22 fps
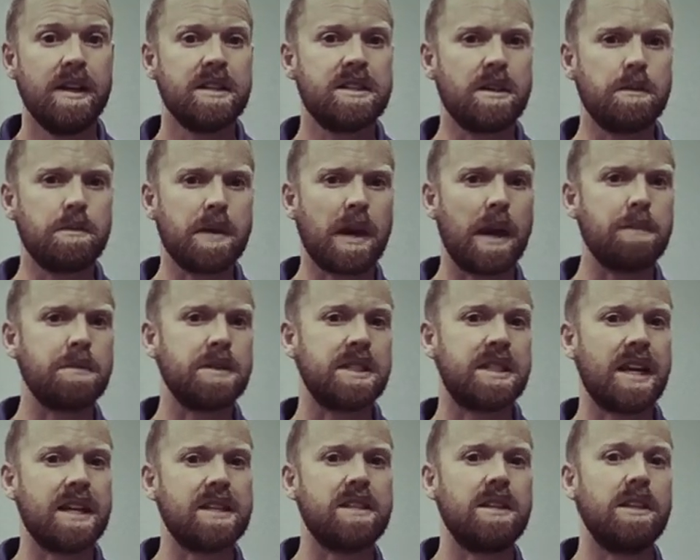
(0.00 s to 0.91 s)
Sometimes
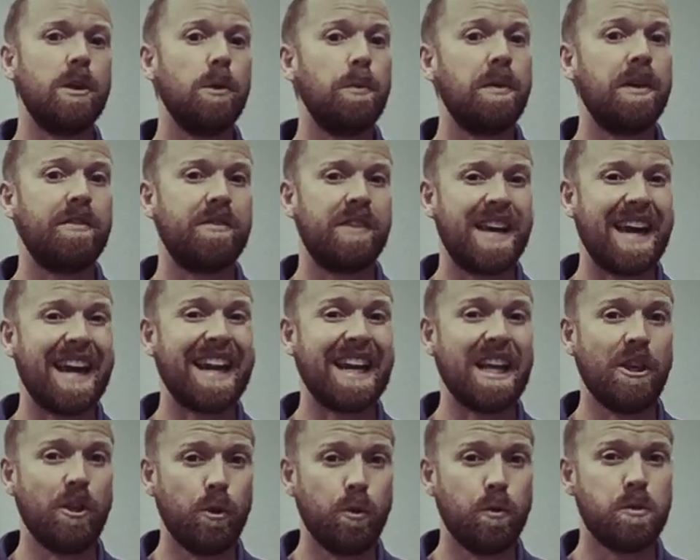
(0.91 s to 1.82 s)
it takes a little bit of
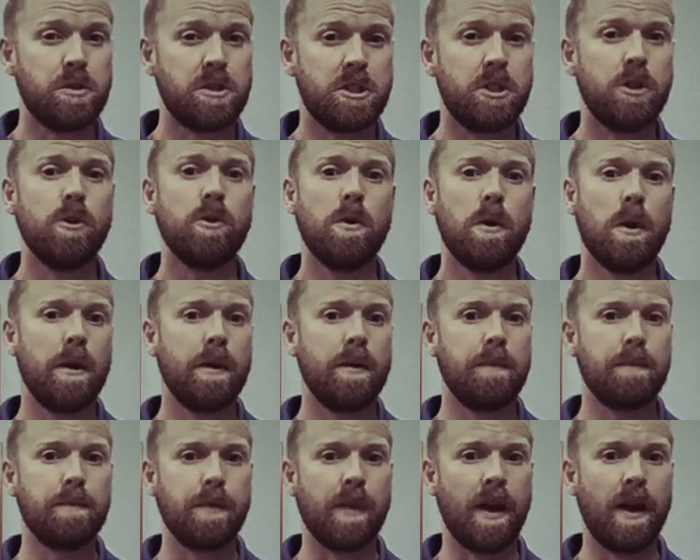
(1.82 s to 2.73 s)
getting used to
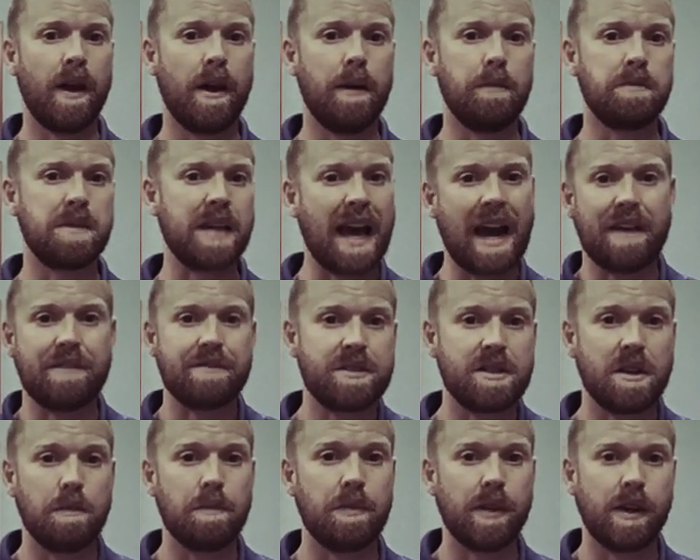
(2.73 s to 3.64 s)
have
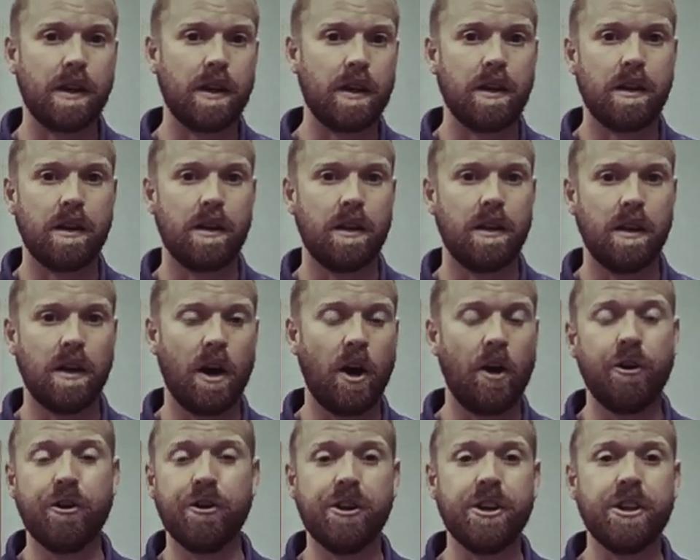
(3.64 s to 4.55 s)
something
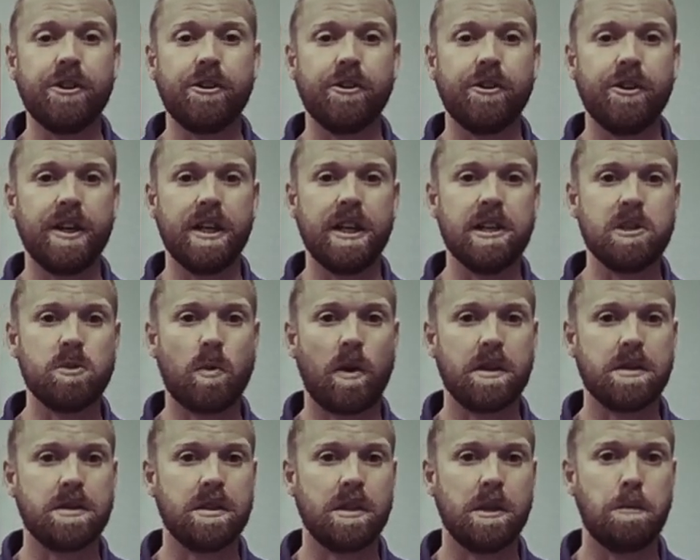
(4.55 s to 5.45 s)
underneath your knees
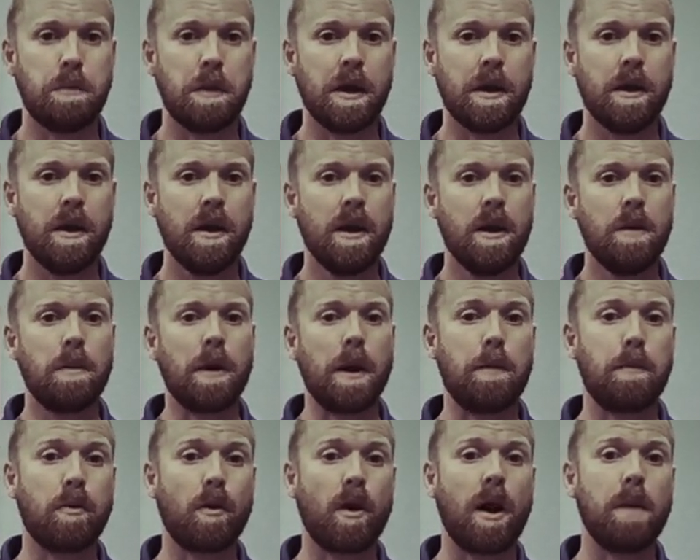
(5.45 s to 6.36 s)
while sleeping,
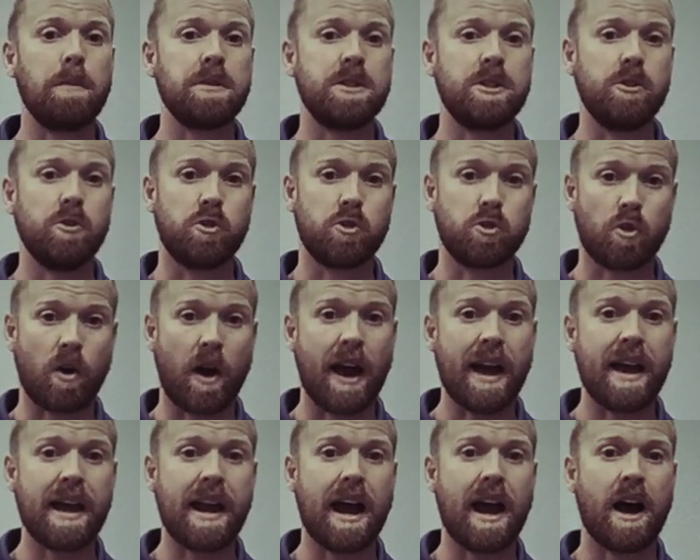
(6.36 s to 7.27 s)
but I promise you,
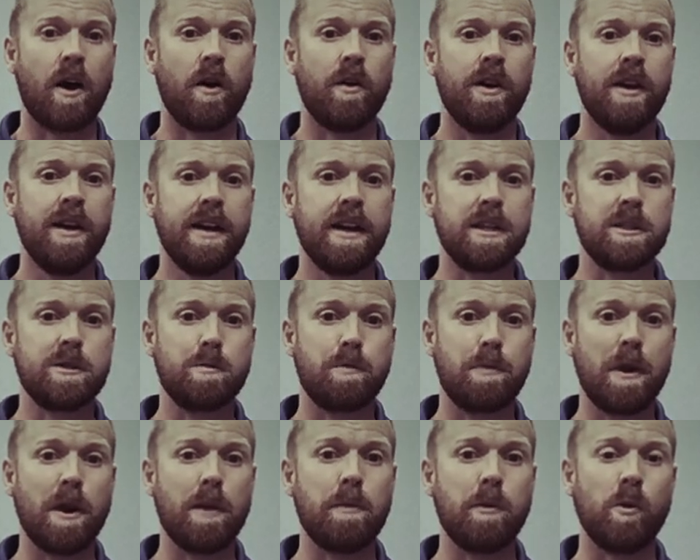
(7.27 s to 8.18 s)
try it out,
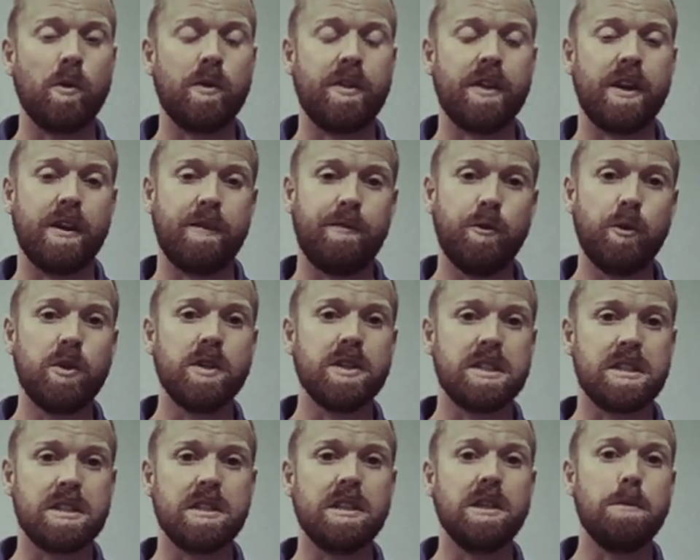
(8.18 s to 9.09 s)
experiment with it. If you
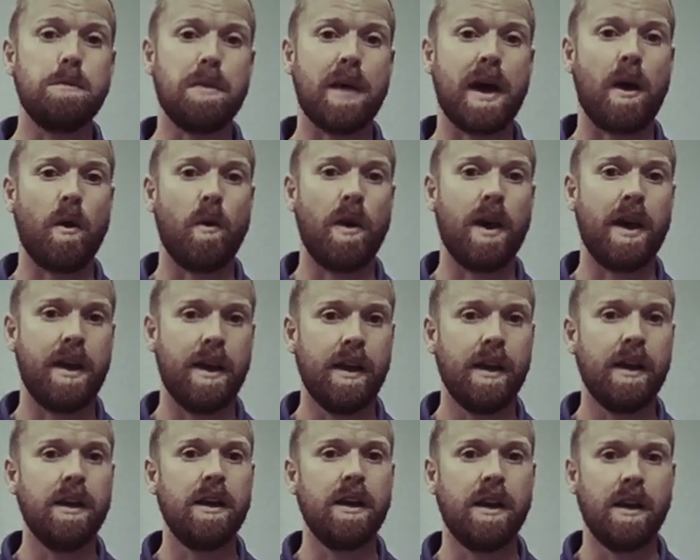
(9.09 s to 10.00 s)
can sleep that way,
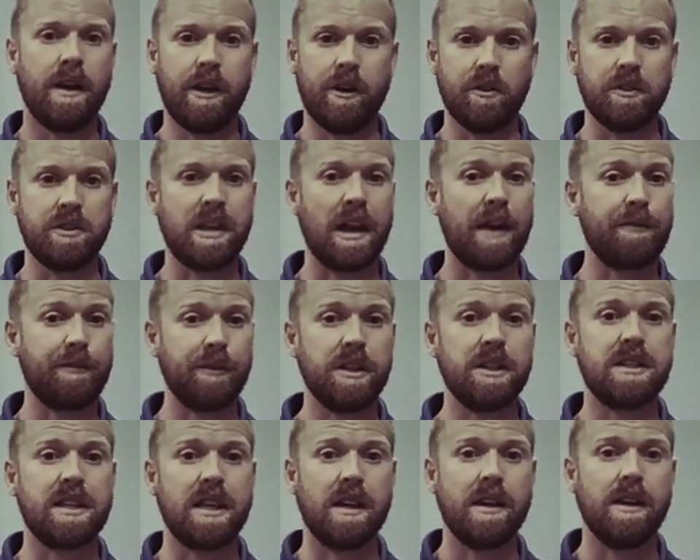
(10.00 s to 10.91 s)
it'll
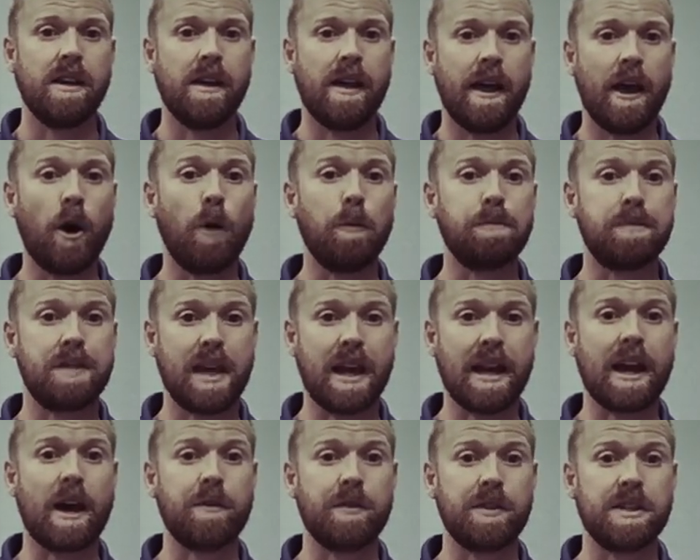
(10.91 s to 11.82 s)
definitely help
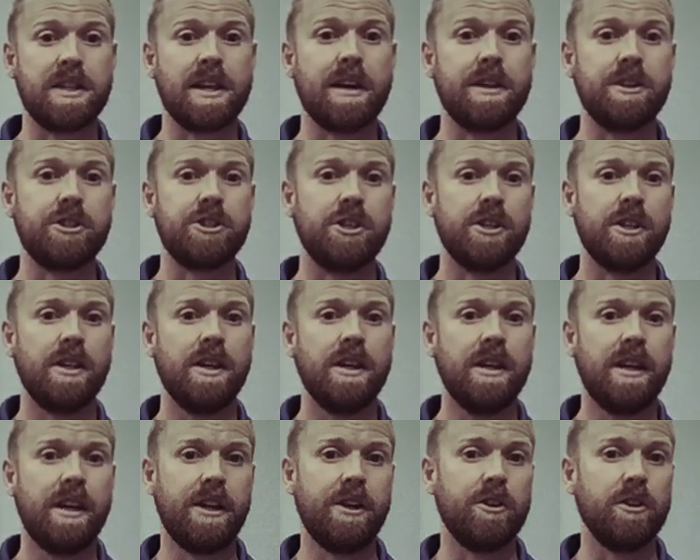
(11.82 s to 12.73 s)
take out the tension
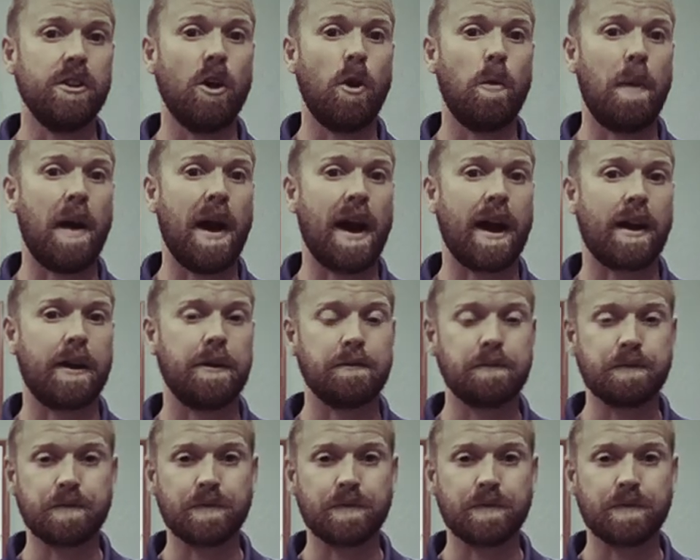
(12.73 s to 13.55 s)
in your low back.